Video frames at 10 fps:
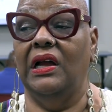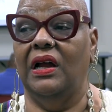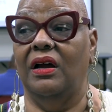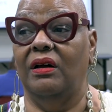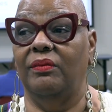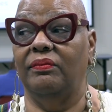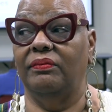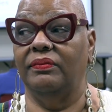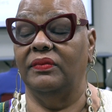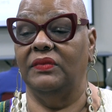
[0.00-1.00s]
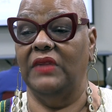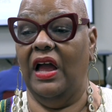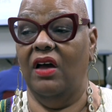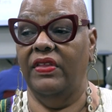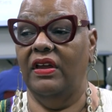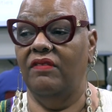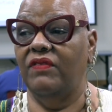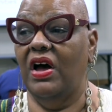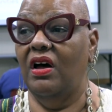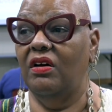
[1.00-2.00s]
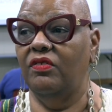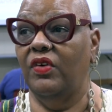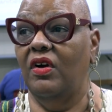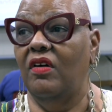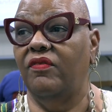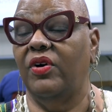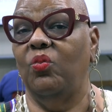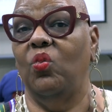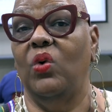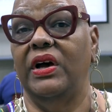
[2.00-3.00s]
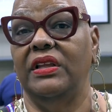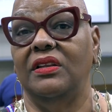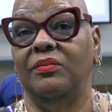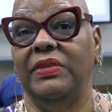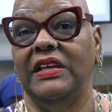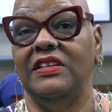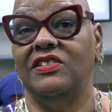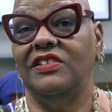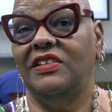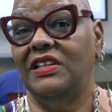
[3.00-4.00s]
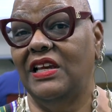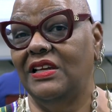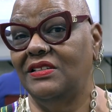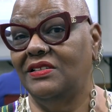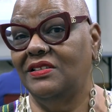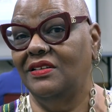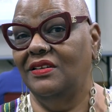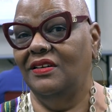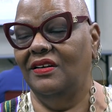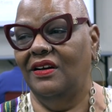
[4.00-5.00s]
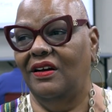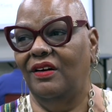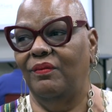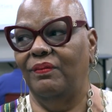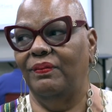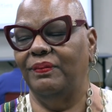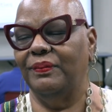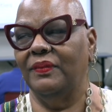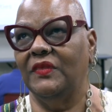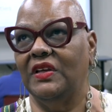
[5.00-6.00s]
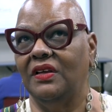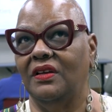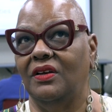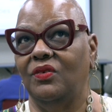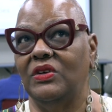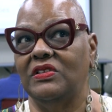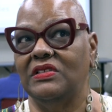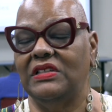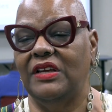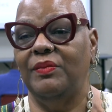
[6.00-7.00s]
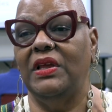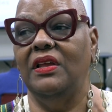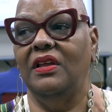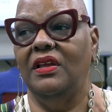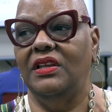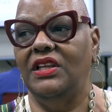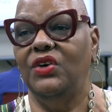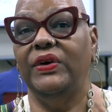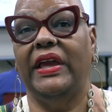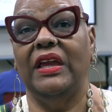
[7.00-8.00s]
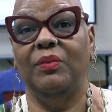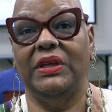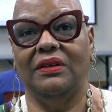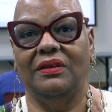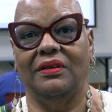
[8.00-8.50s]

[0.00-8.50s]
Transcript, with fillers: um, how they evolve from one place to the next. Um, what's his name? Neil Gaiman.